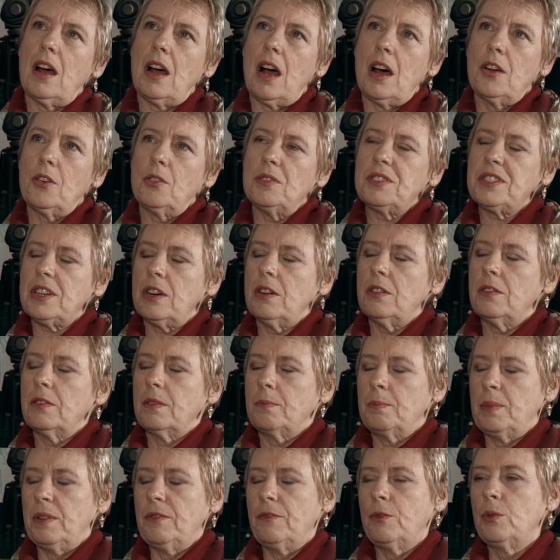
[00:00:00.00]
I'd also
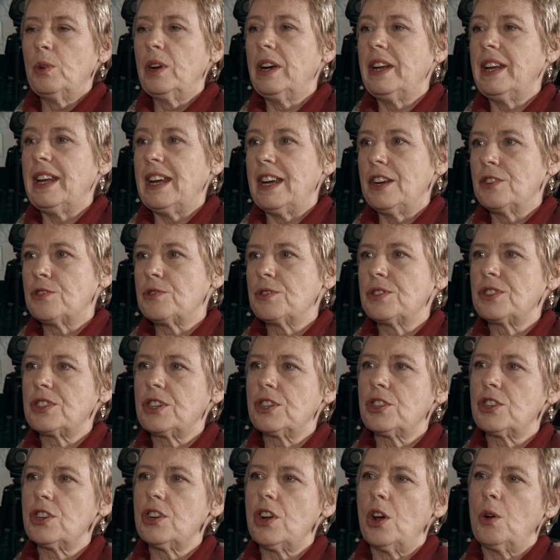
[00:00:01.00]
be really
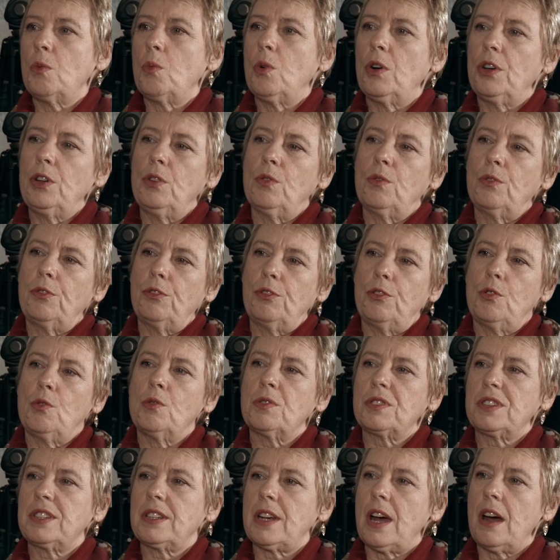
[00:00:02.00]
interested to know what your
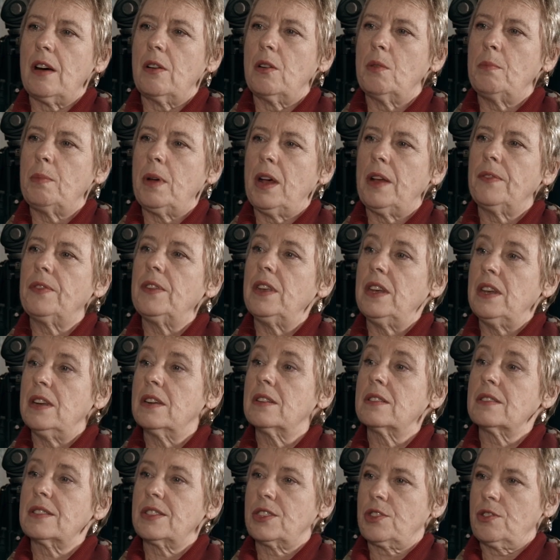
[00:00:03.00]
thoughts are about the
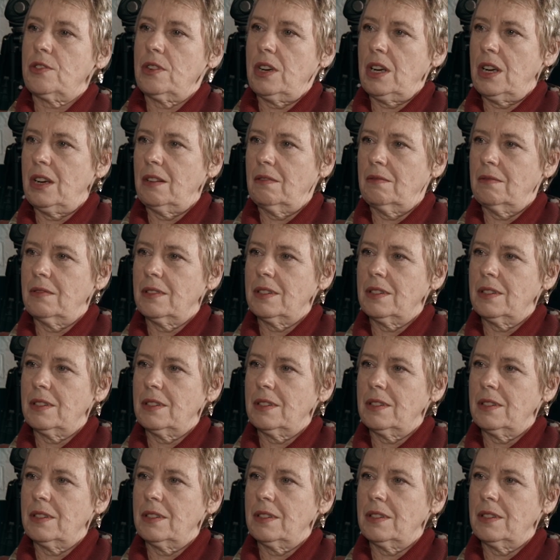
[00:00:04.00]
industry.